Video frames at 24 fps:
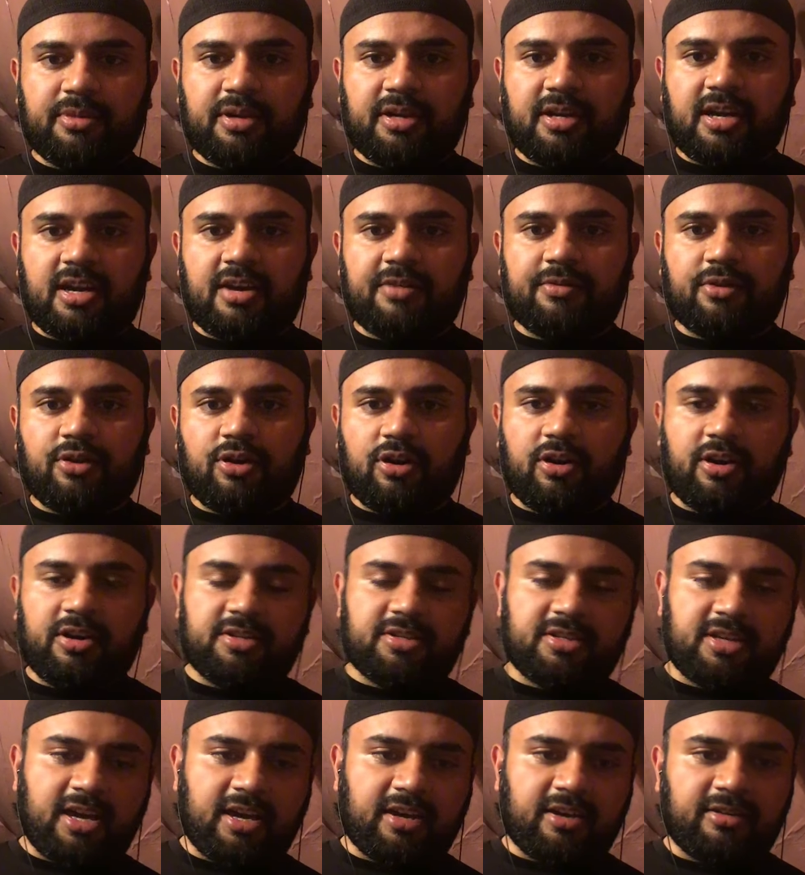I'm going to have a heart
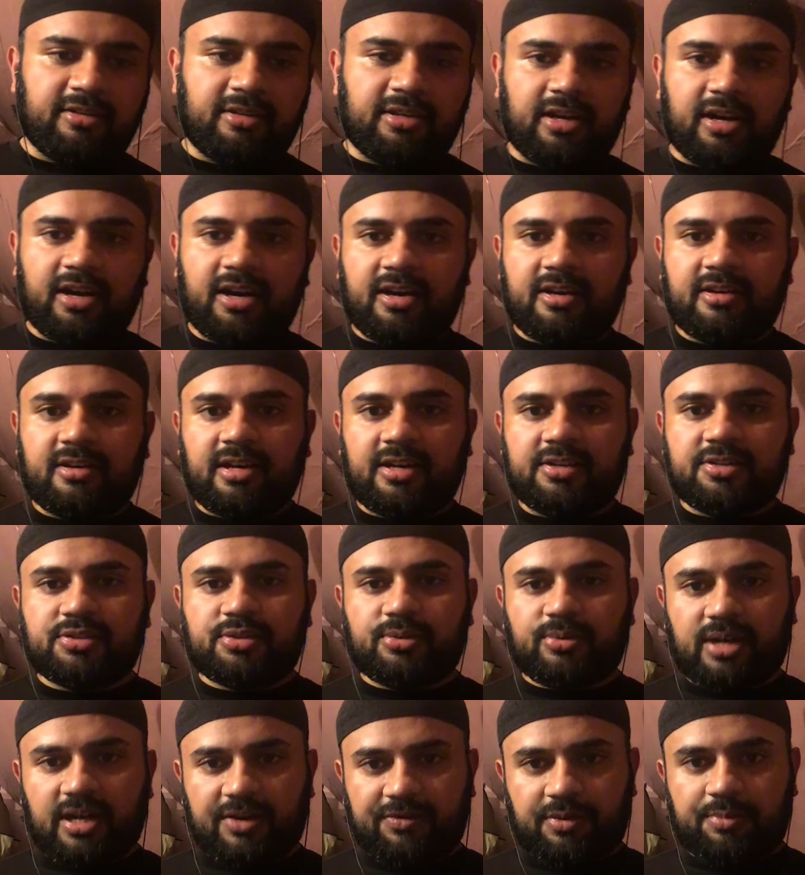attack and die. I
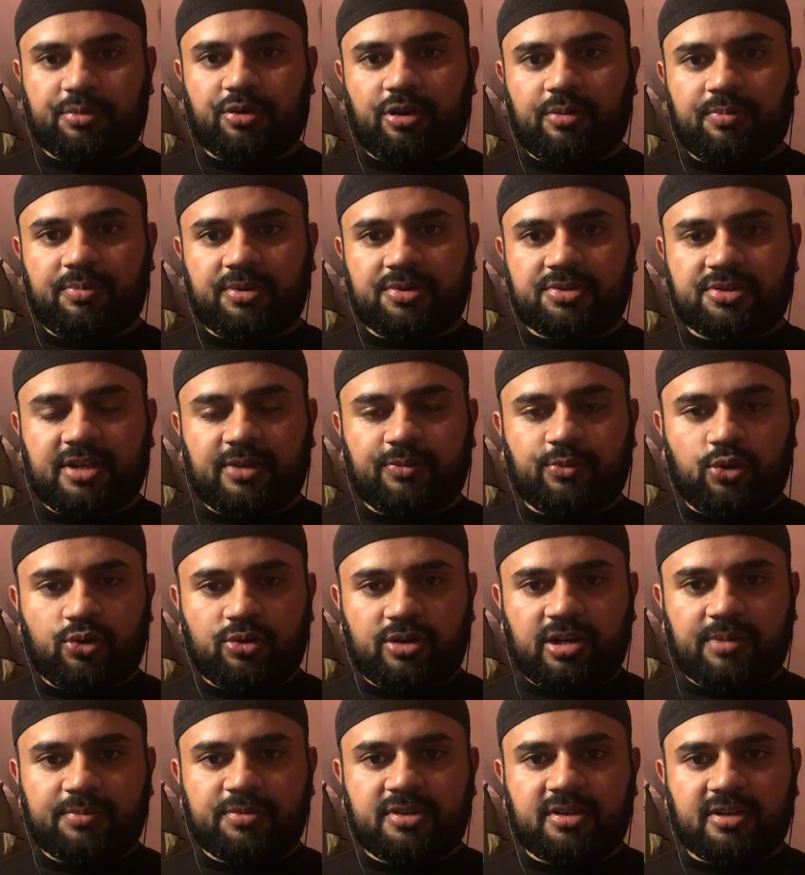still have a purpose. I
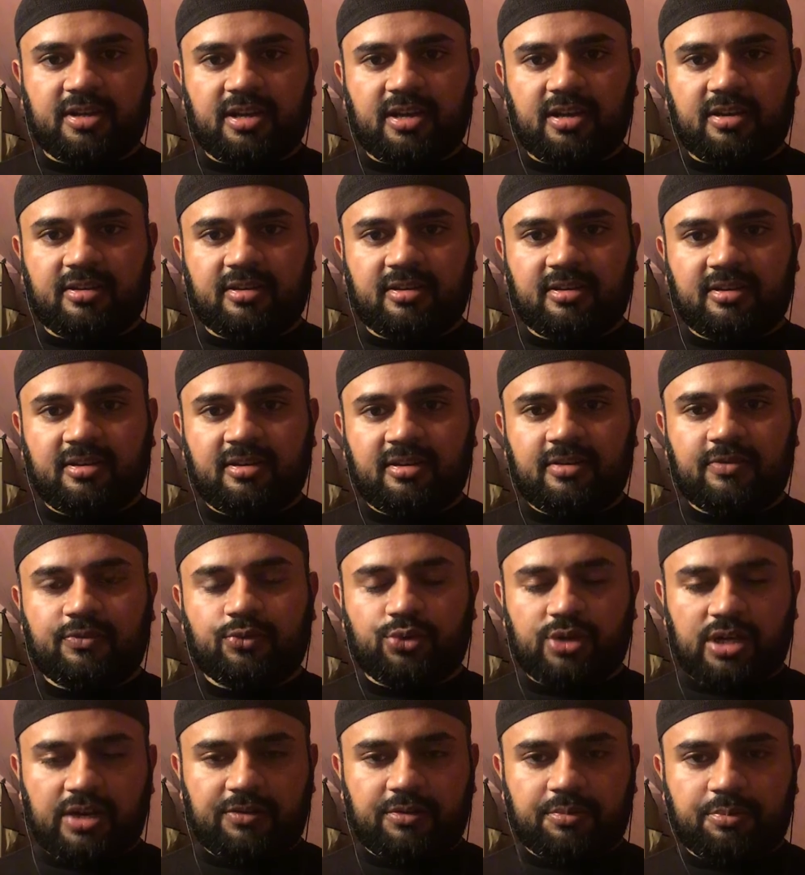woke up today.
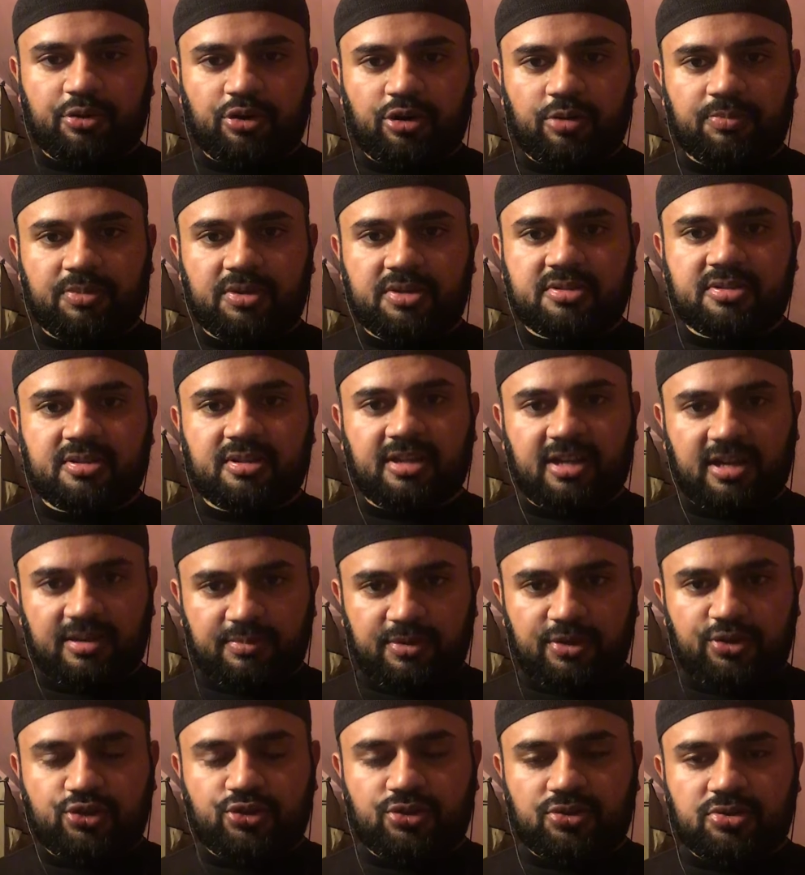If you have a purpose, then
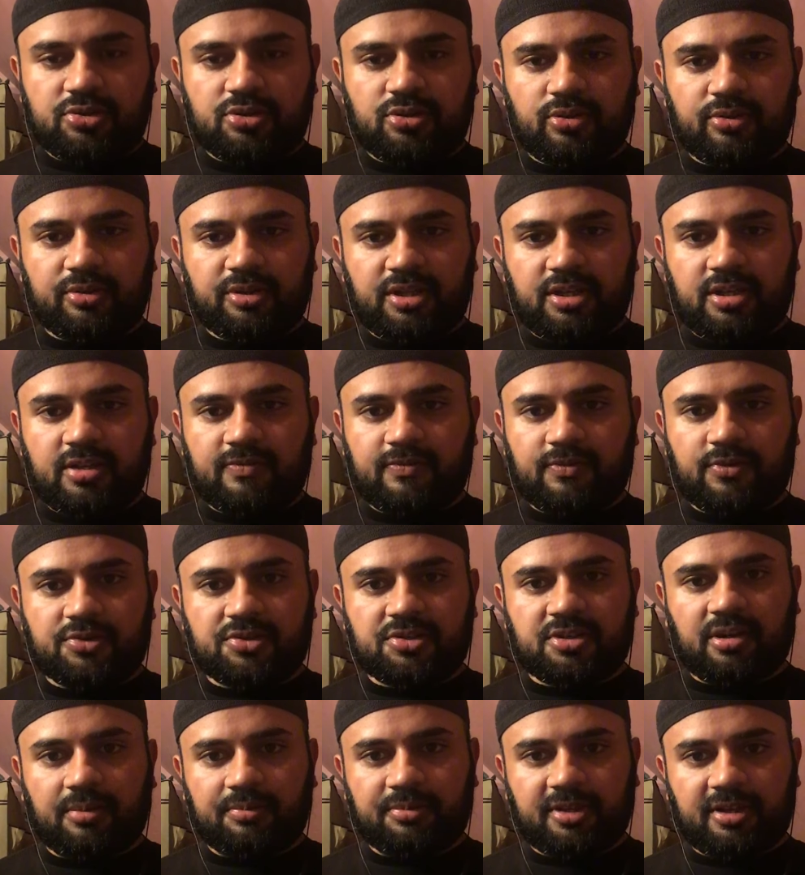that means you're still needed
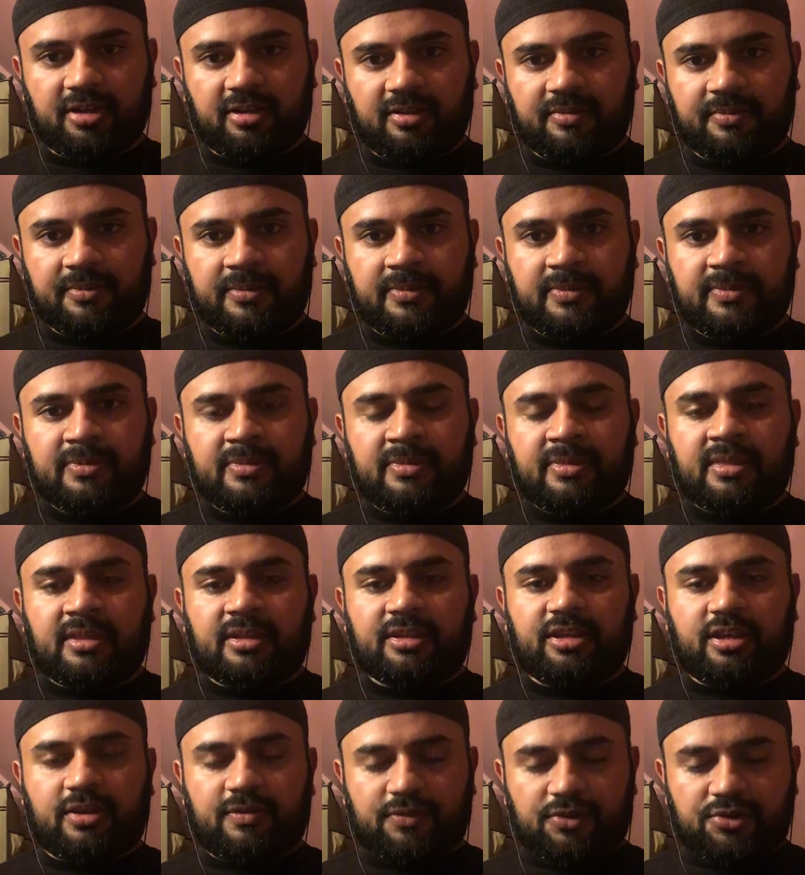for something.
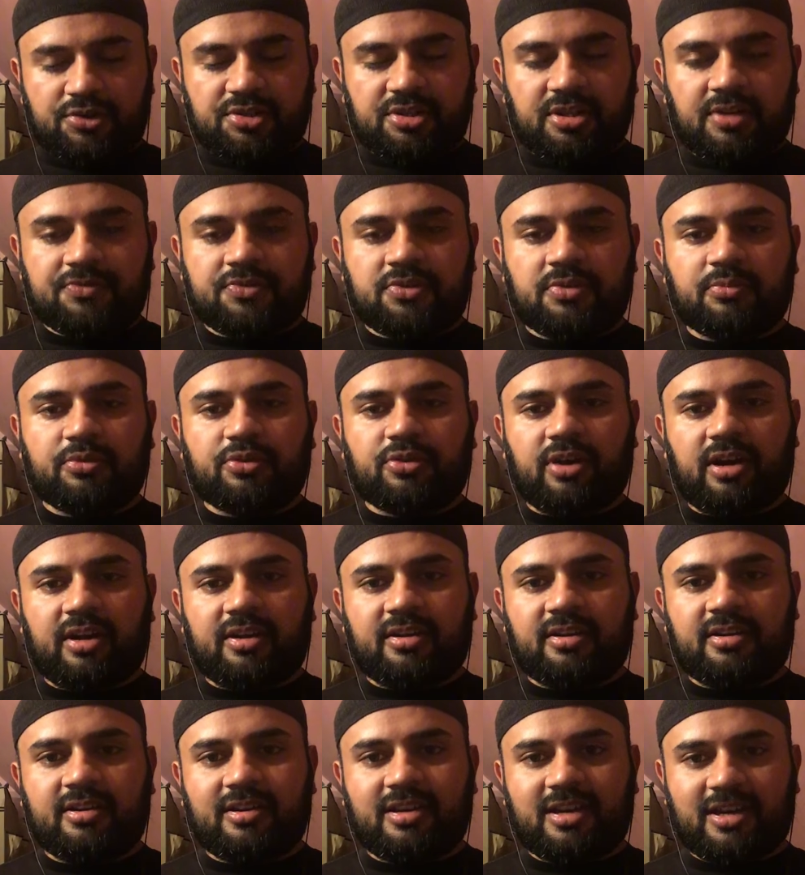Give yourself some
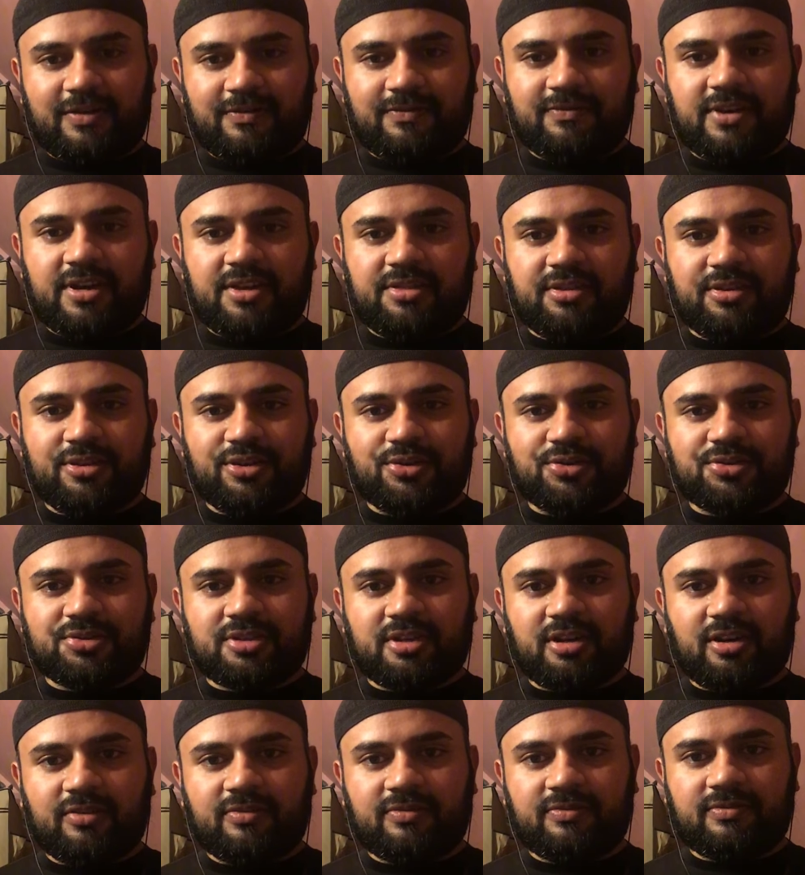credit and have faith in
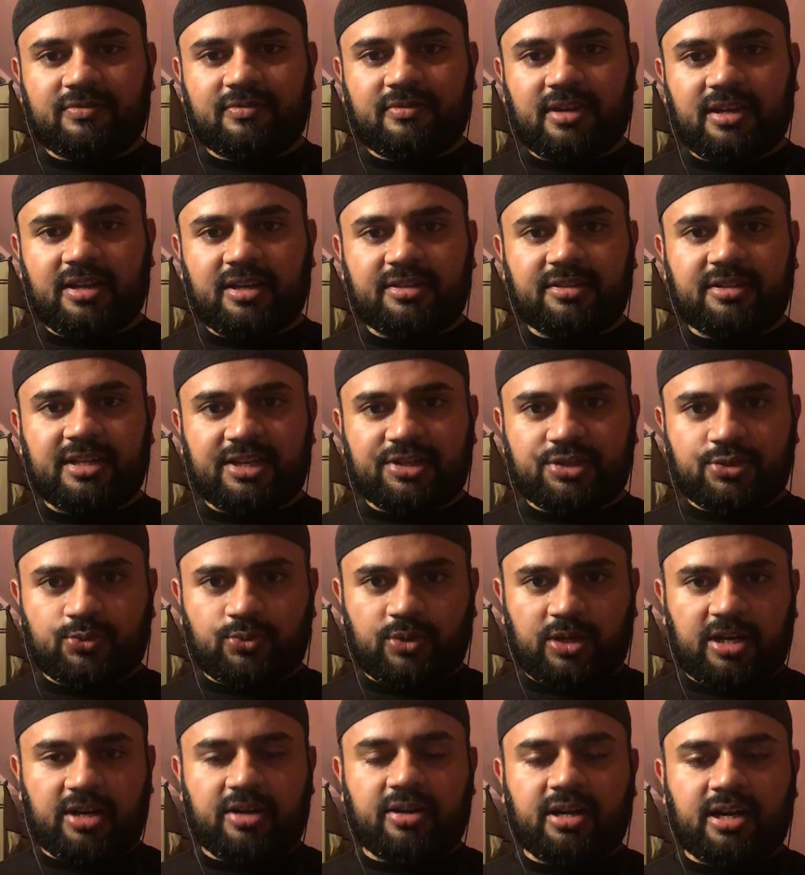yourself. And
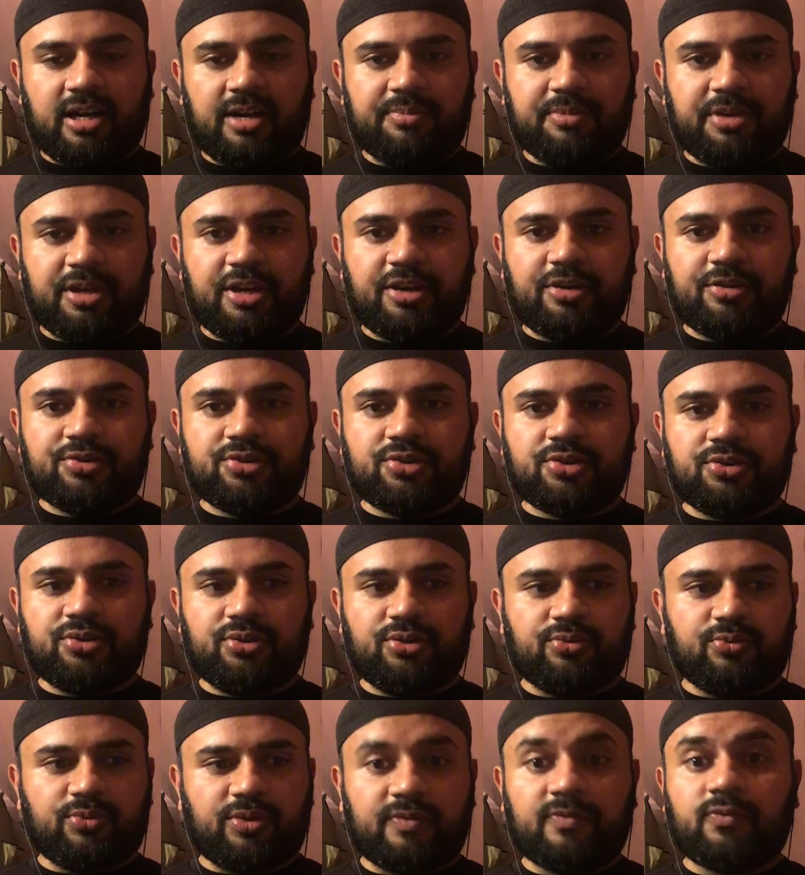that's why I'm here
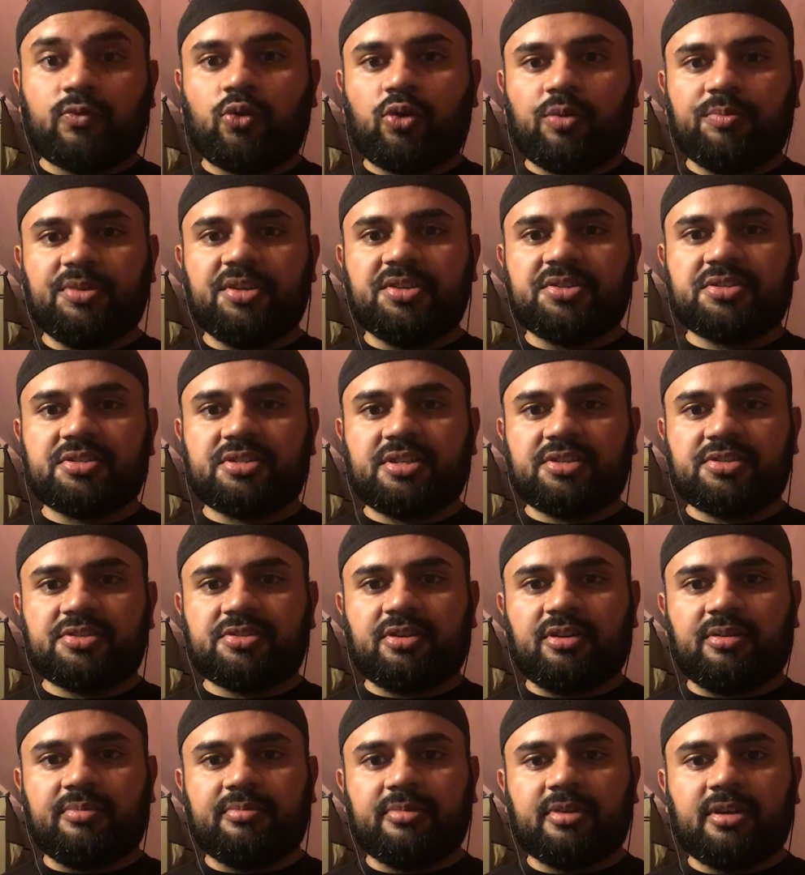to reform this
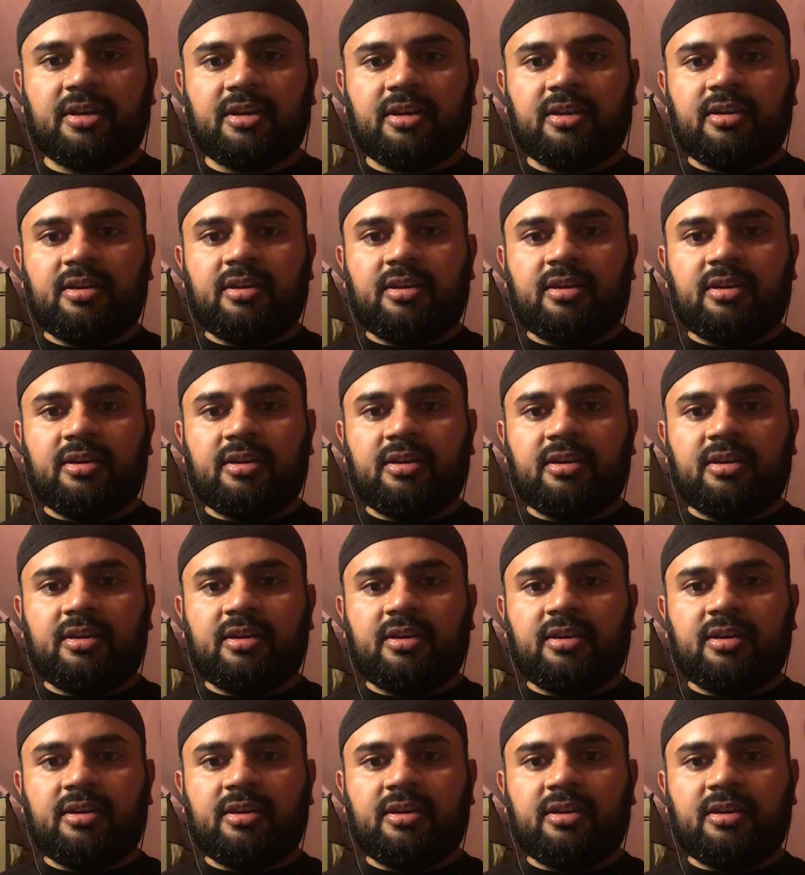system.